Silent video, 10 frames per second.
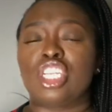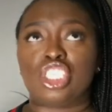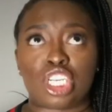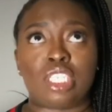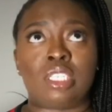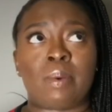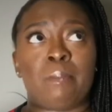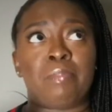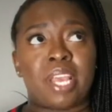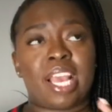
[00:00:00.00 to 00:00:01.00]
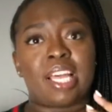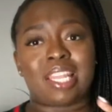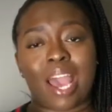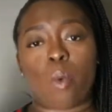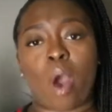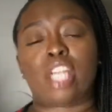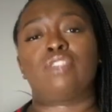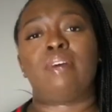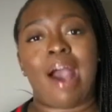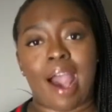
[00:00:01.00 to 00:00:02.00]
just being that
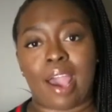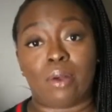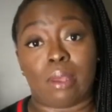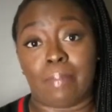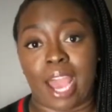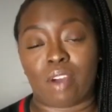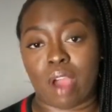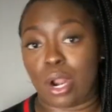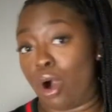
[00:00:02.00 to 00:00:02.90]
watchful eye on the background,